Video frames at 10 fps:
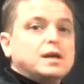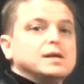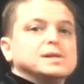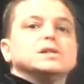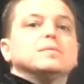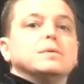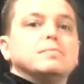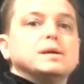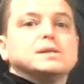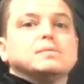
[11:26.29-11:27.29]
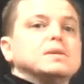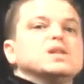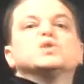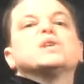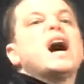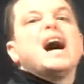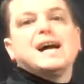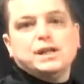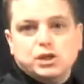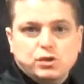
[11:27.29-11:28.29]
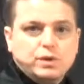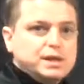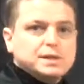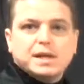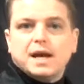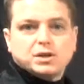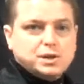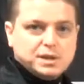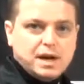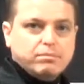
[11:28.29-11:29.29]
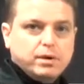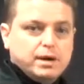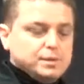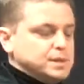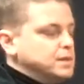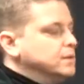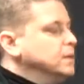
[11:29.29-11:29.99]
Concealment being something that just hides you. It doesn't actually stop rounds though.